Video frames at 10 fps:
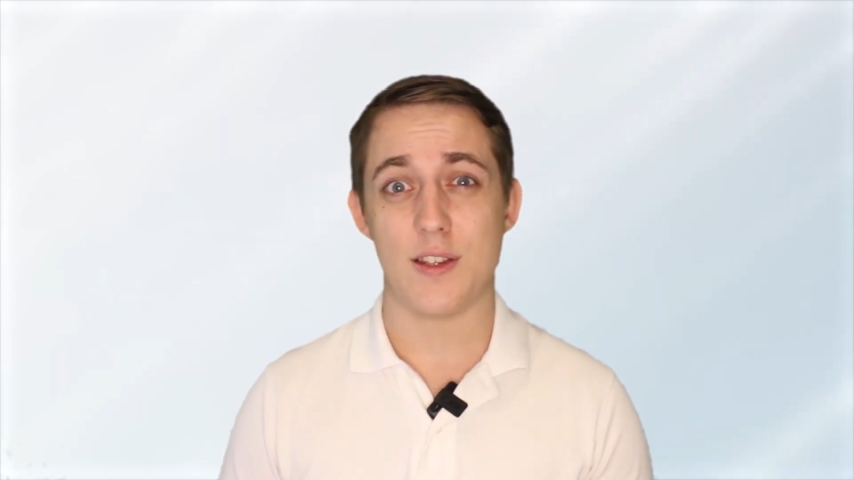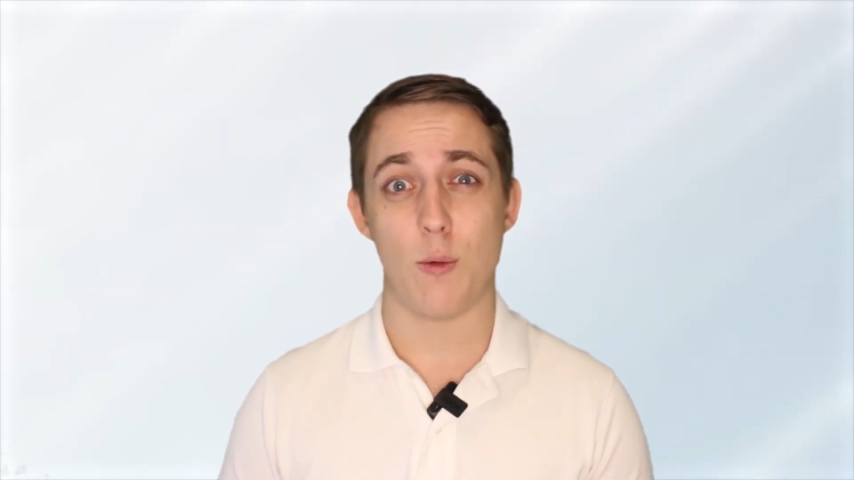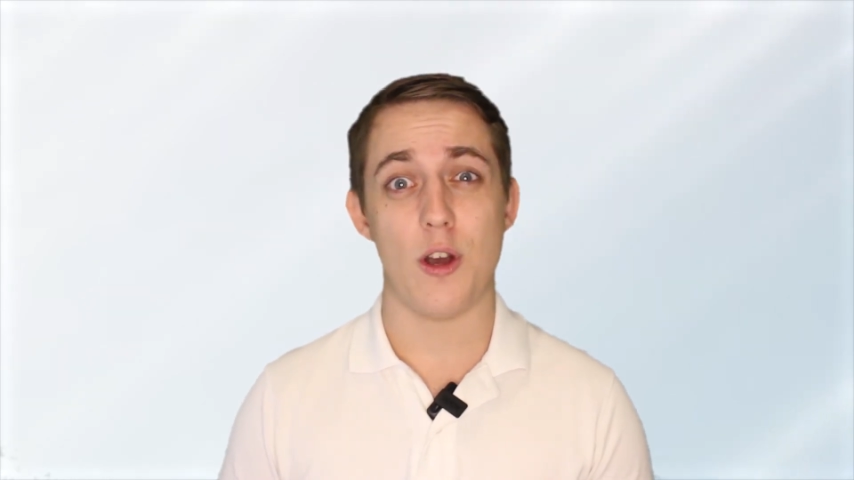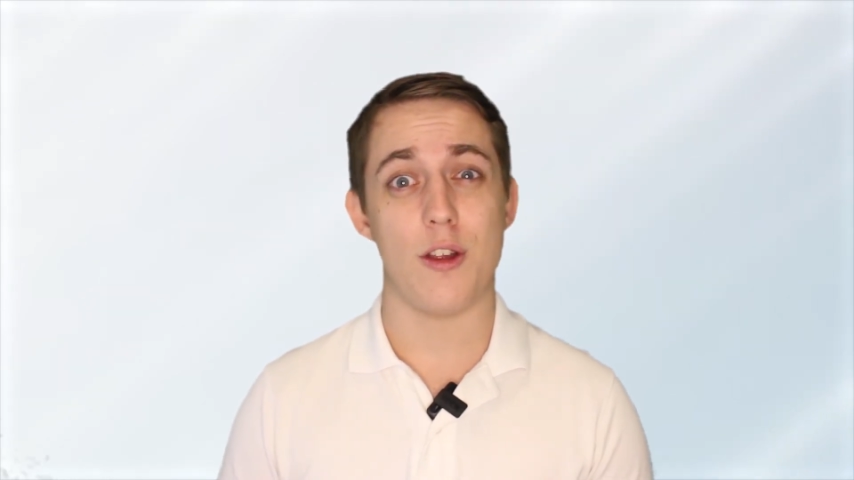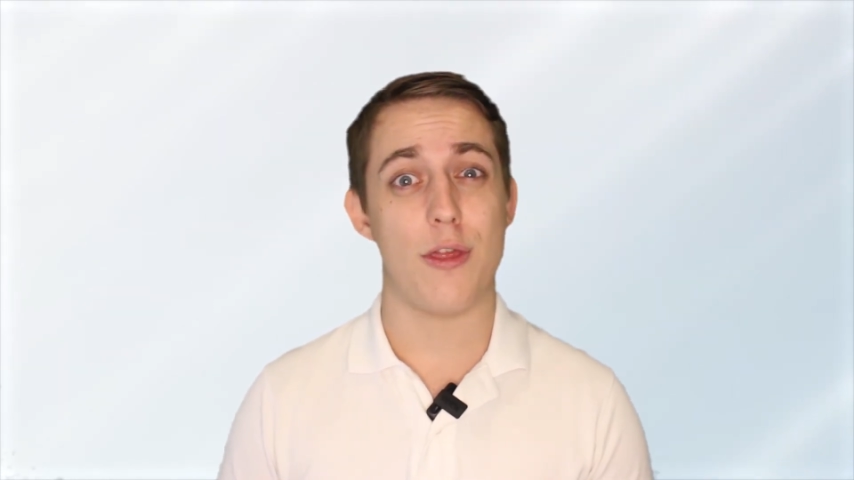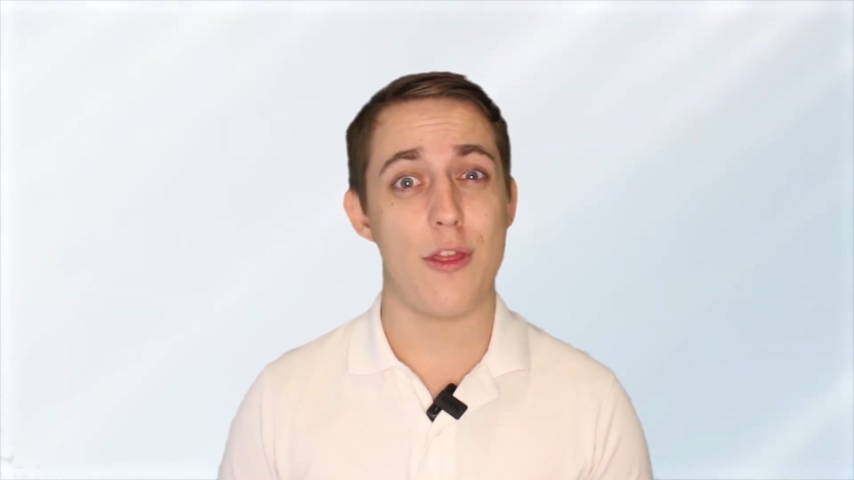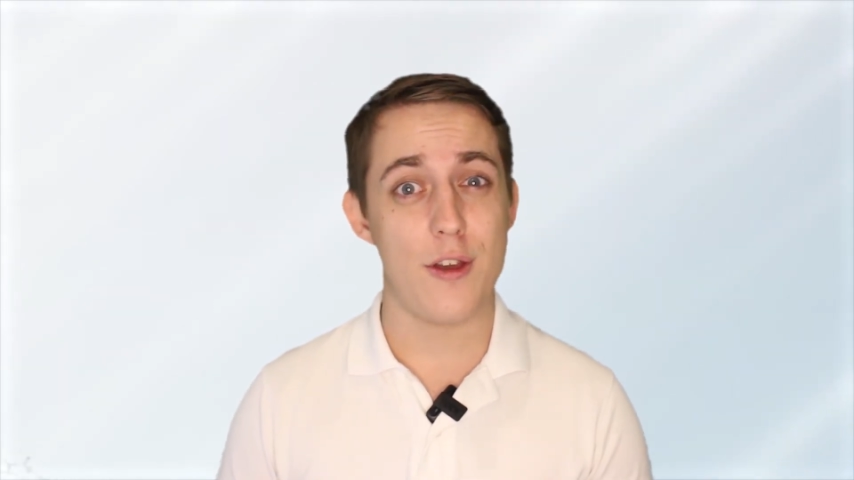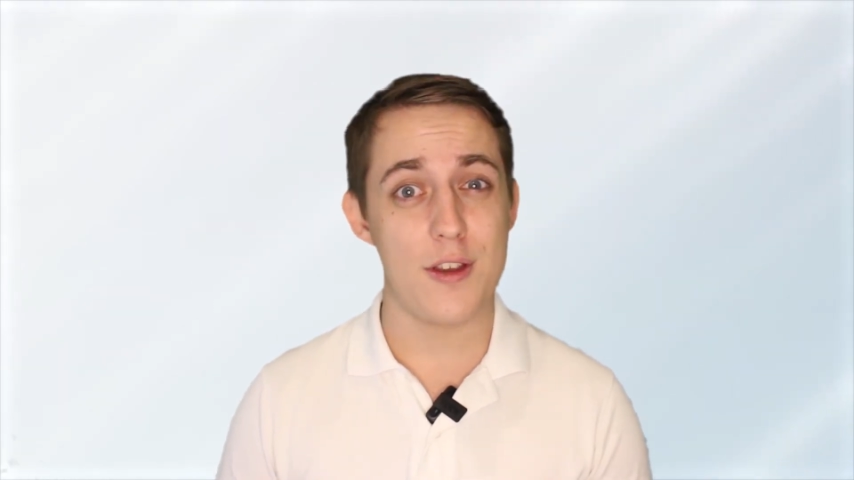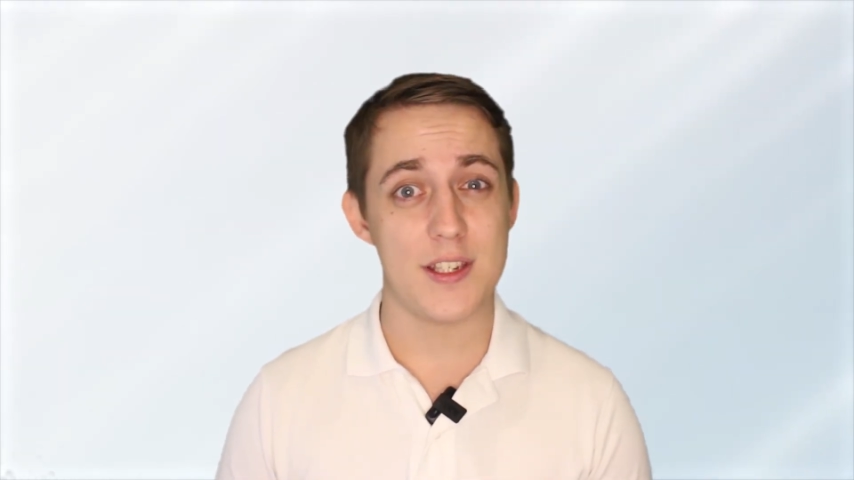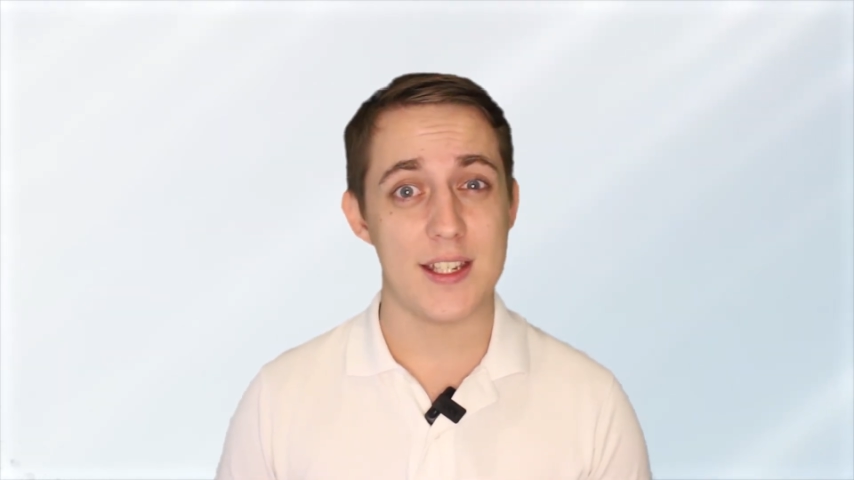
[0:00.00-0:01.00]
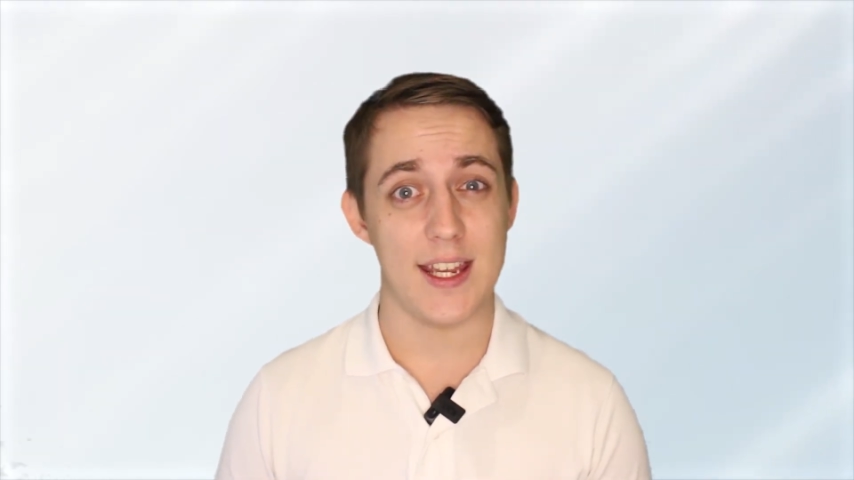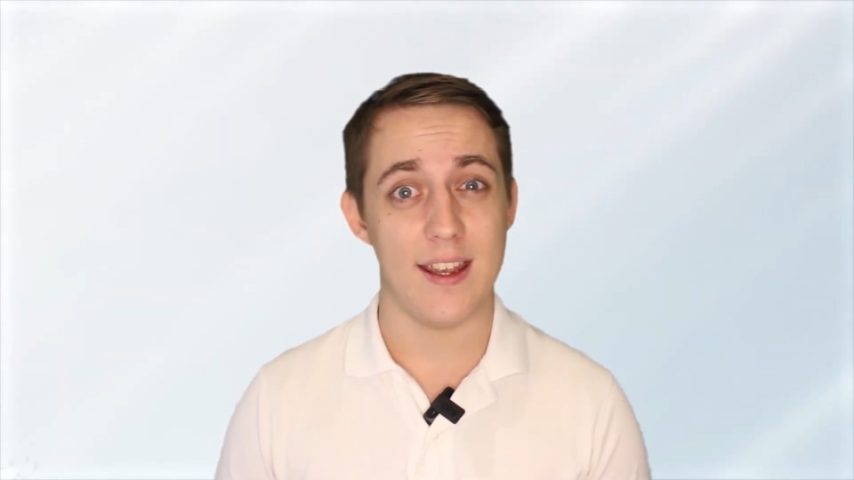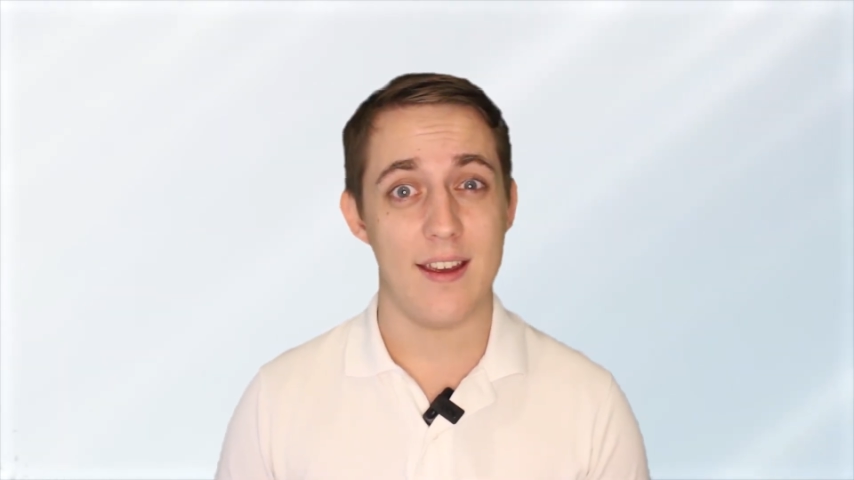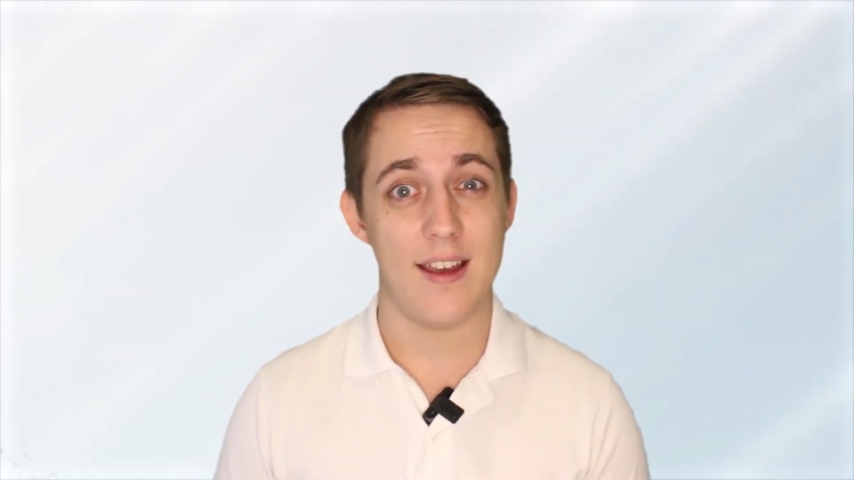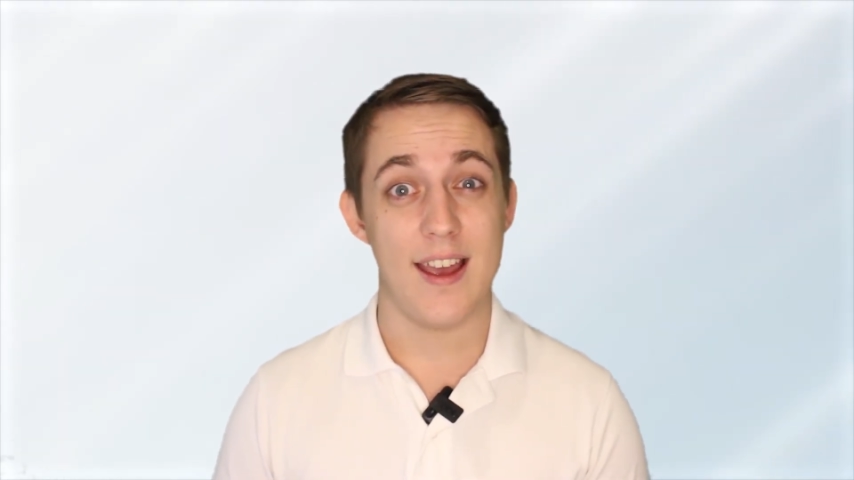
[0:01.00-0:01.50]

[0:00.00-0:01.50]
the word thirsty